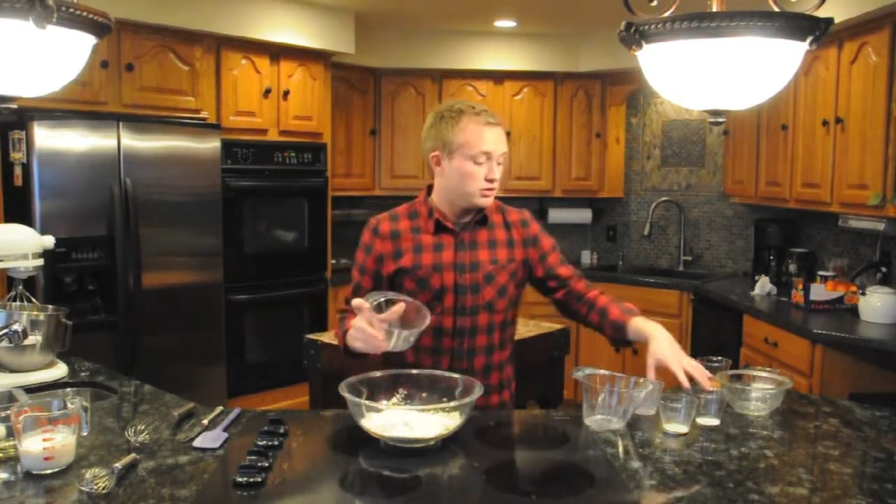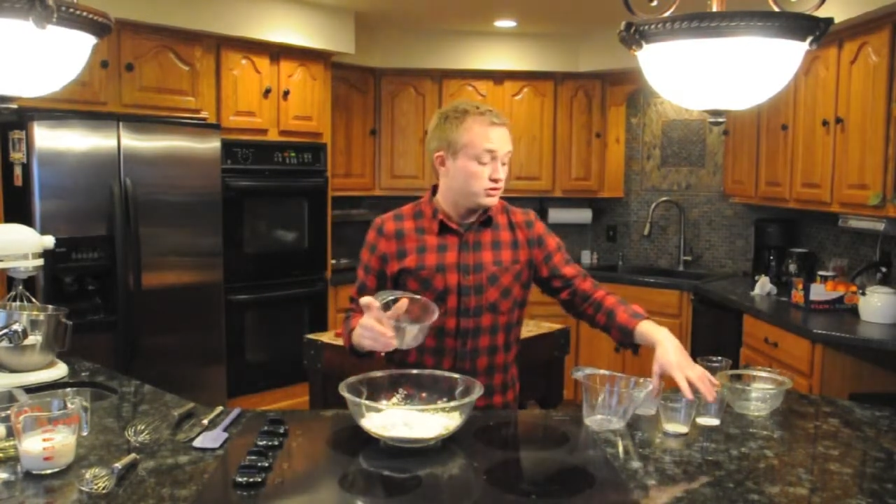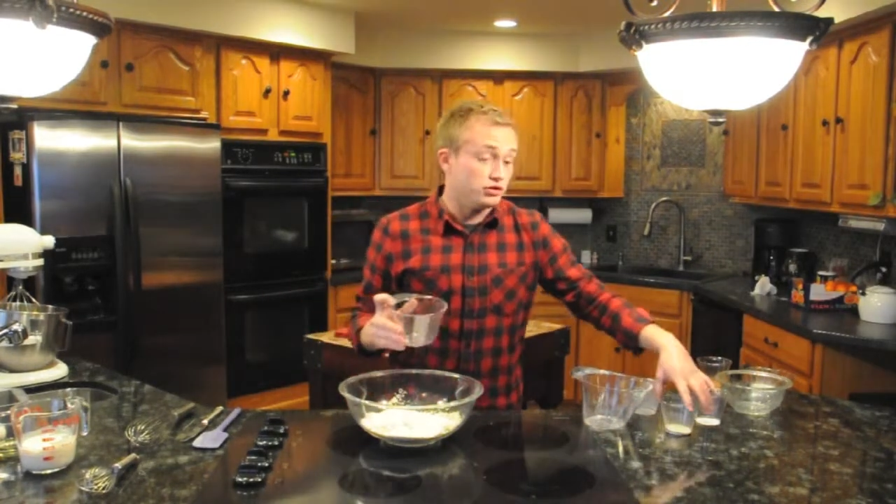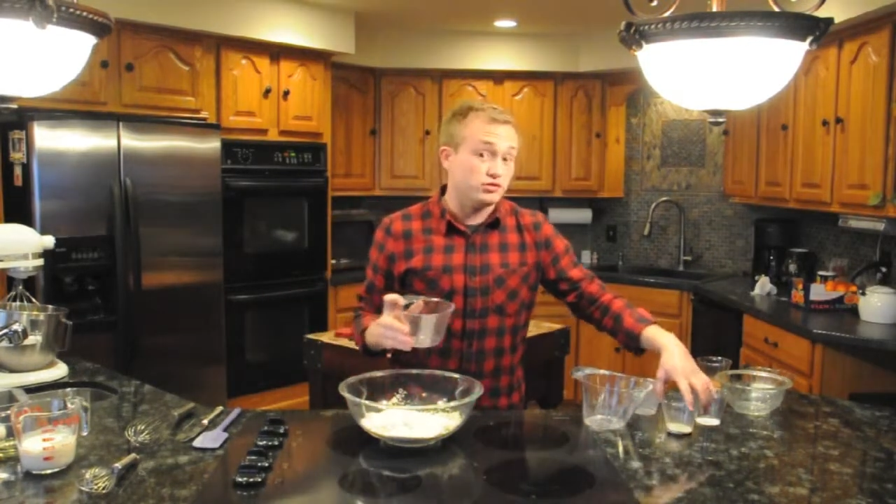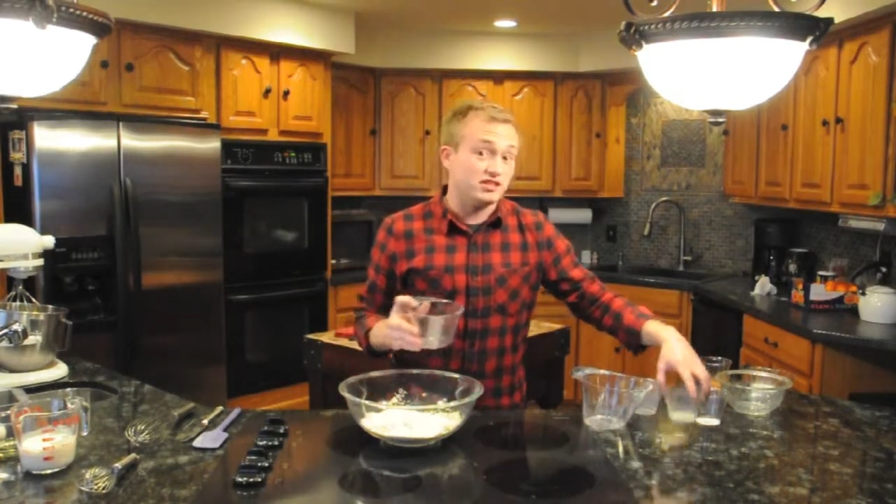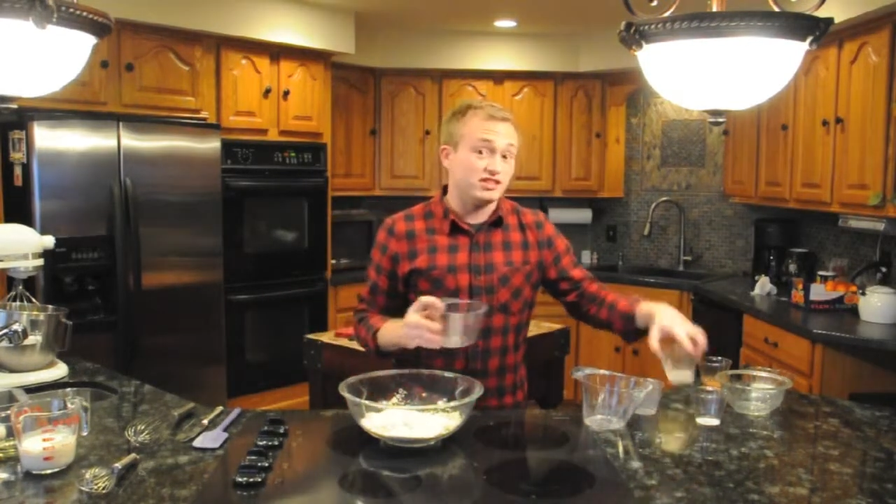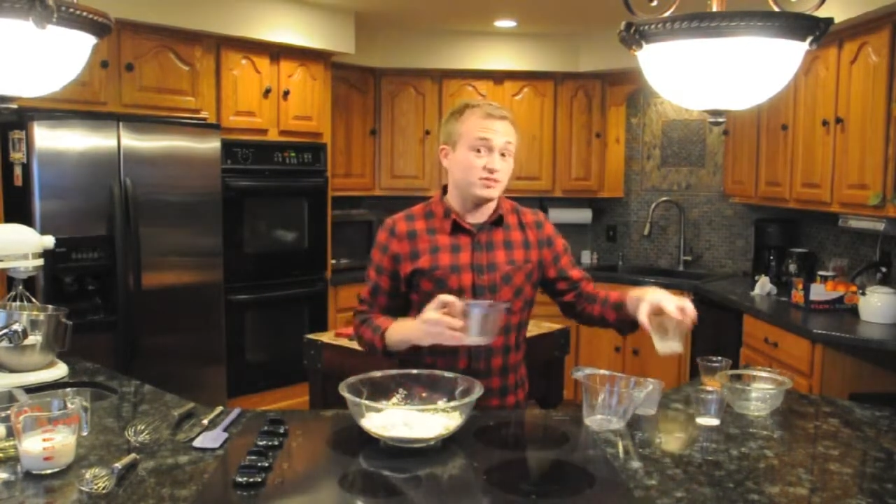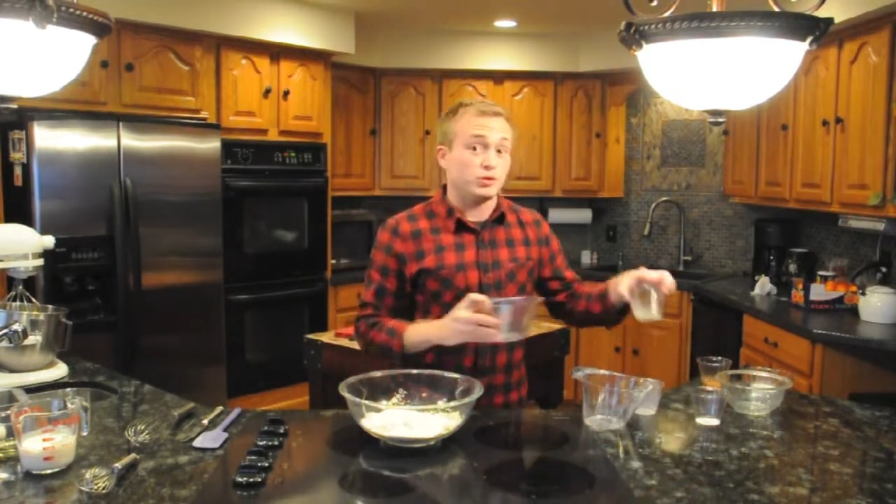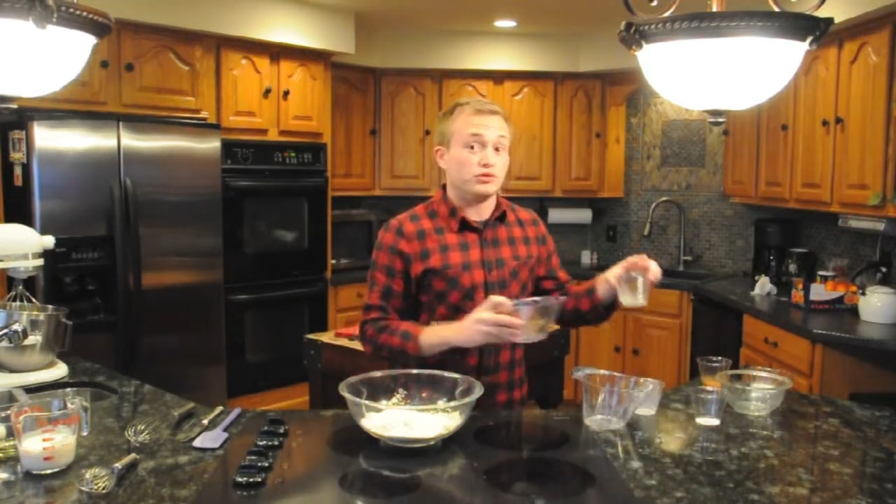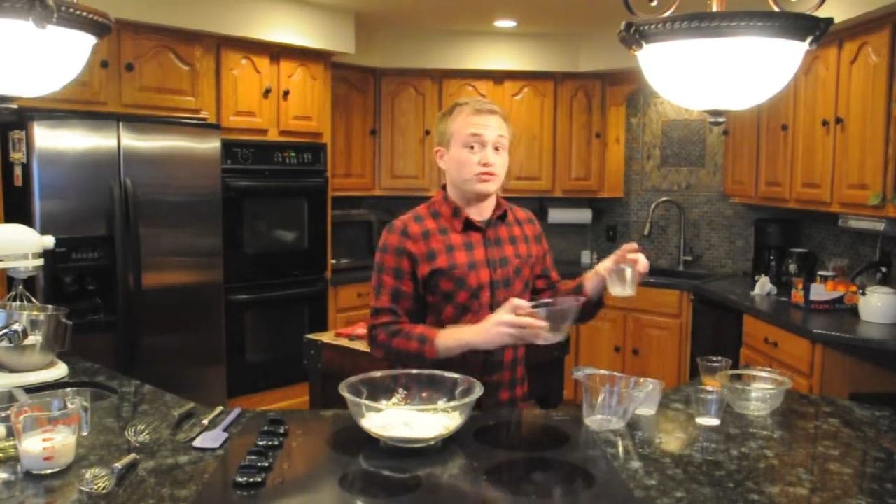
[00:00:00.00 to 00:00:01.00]
2
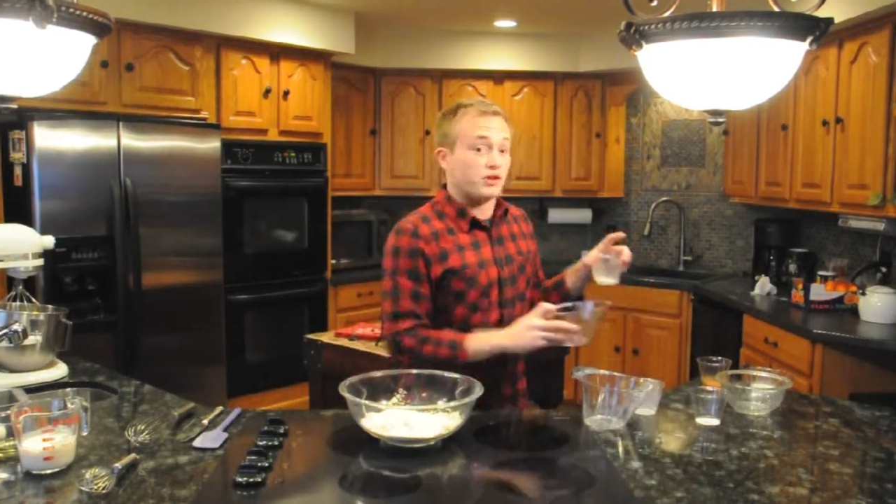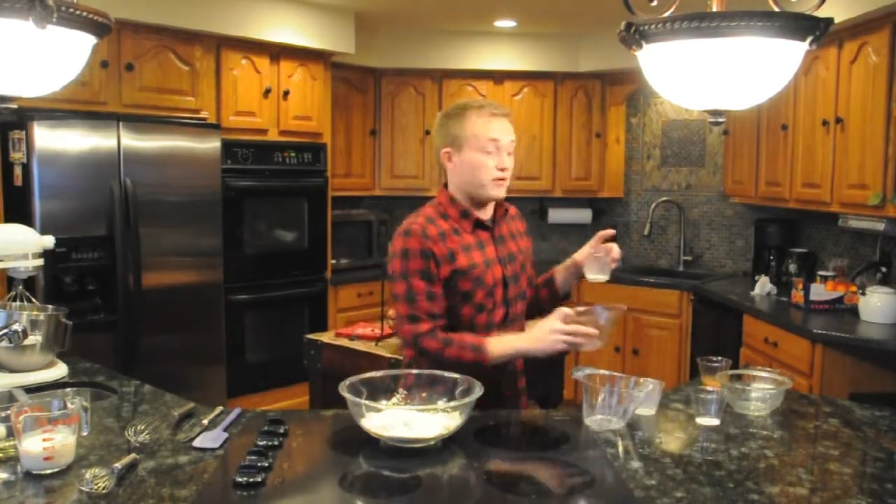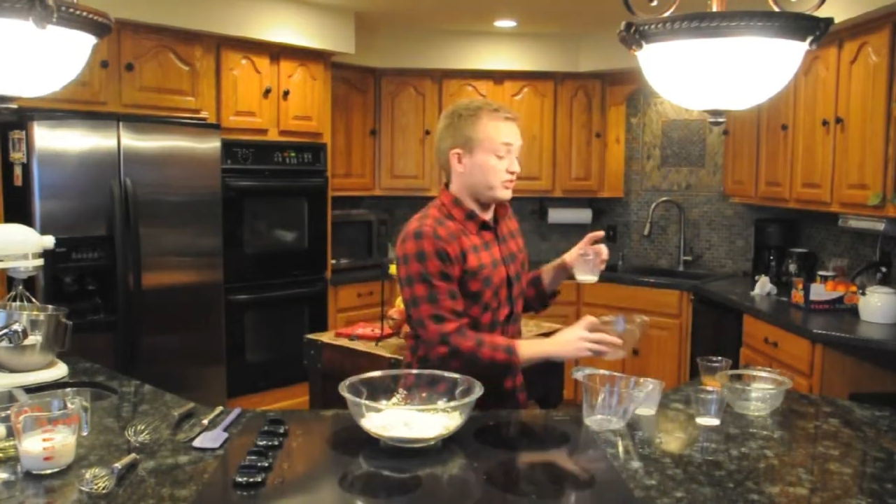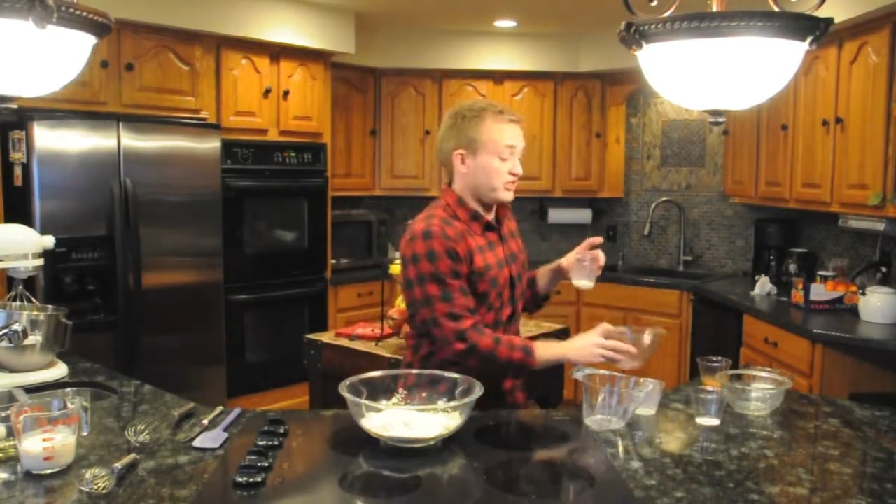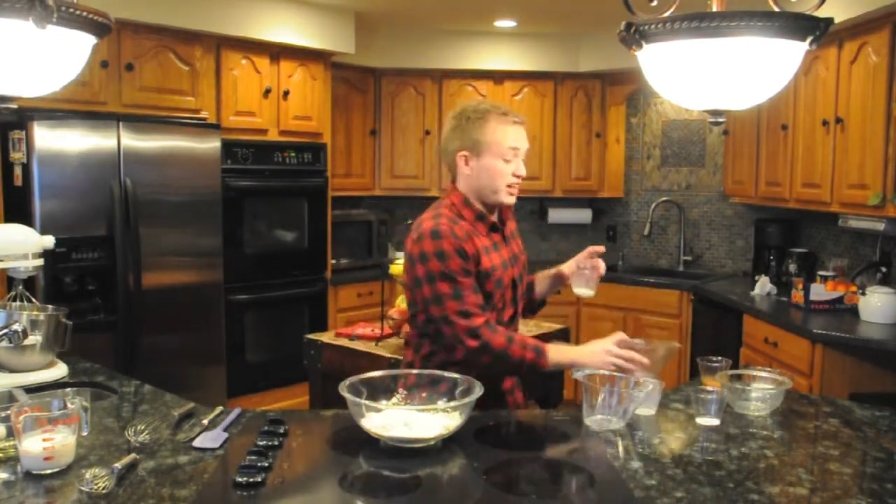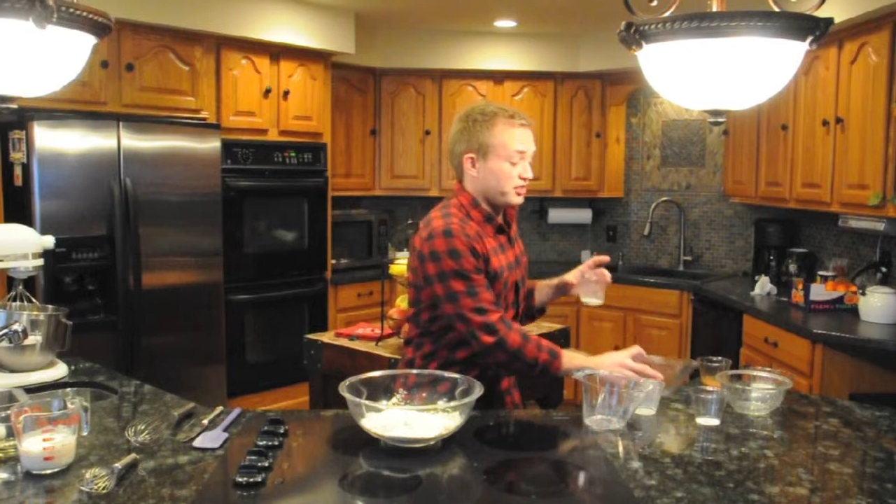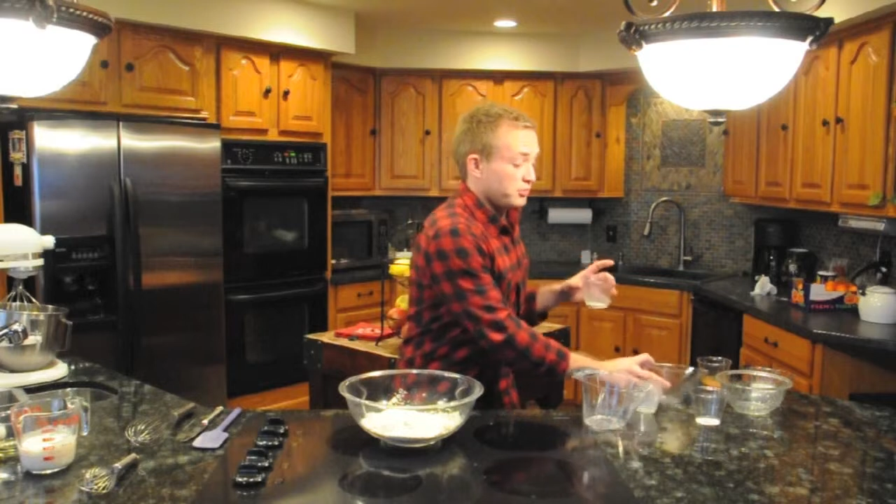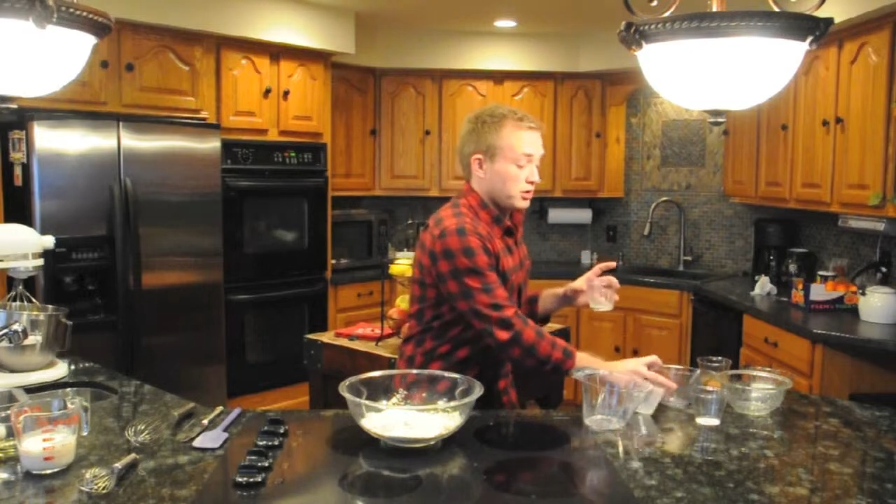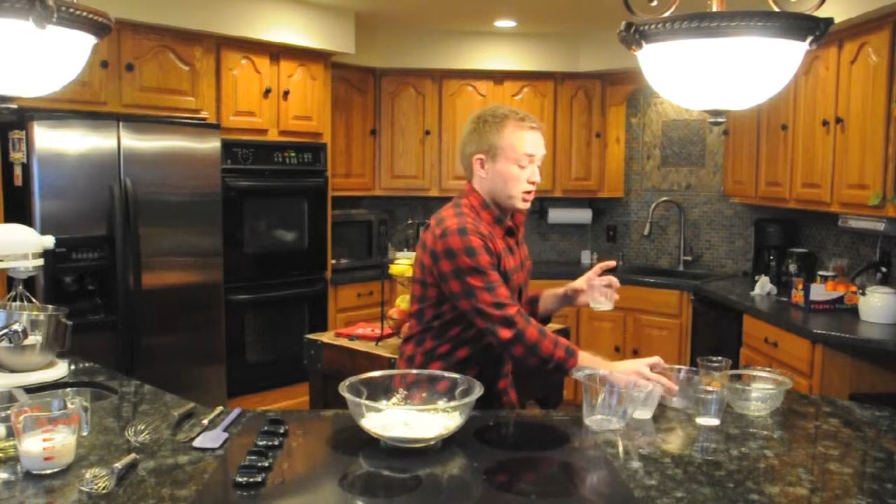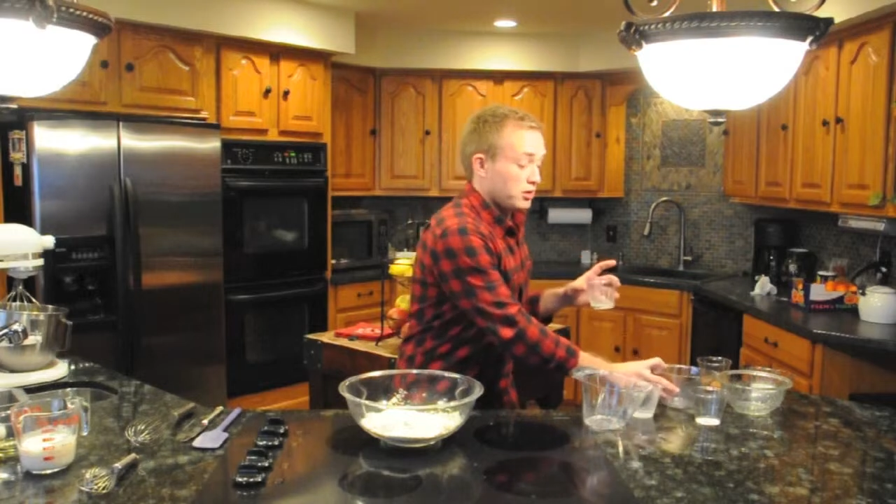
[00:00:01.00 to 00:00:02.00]
teaspoons of xanthan
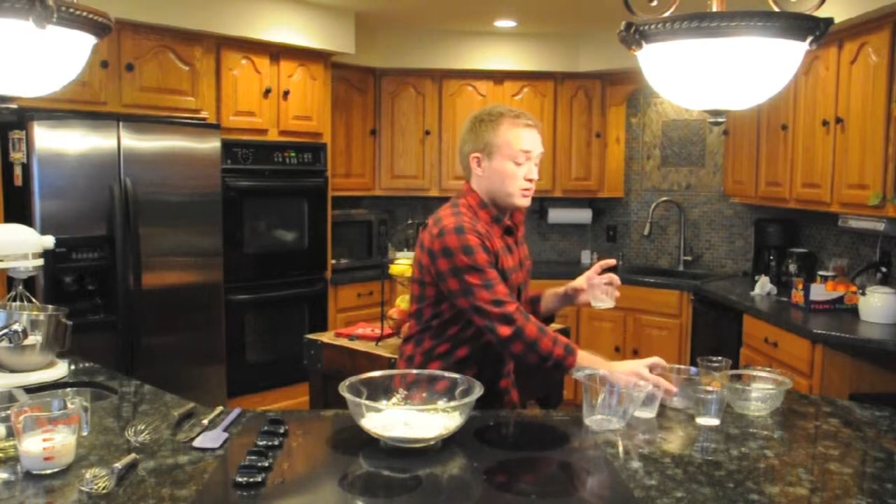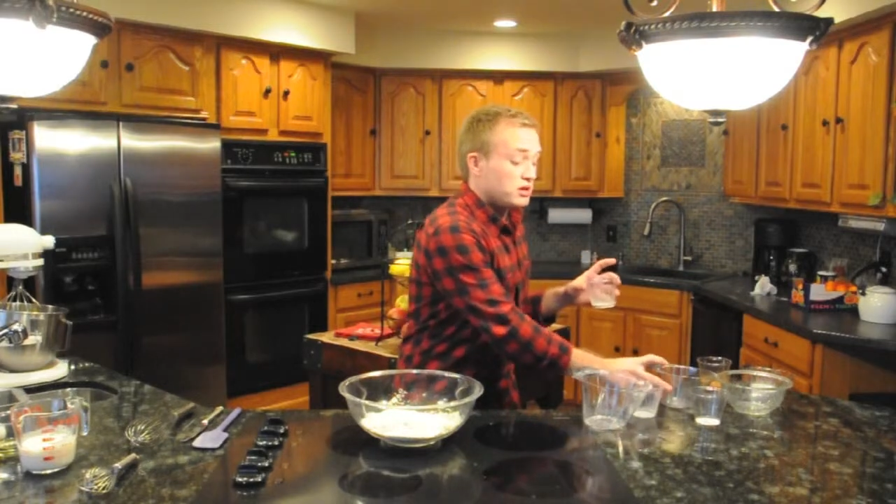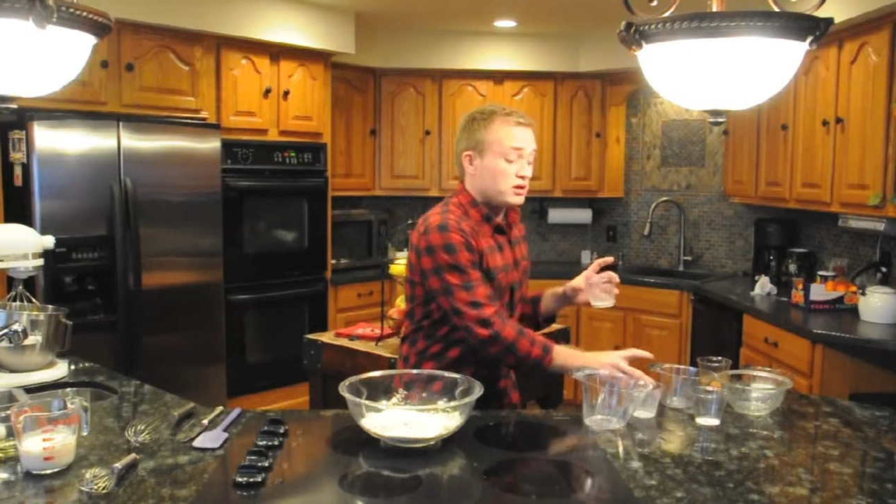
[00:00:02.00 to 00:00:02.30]
gum,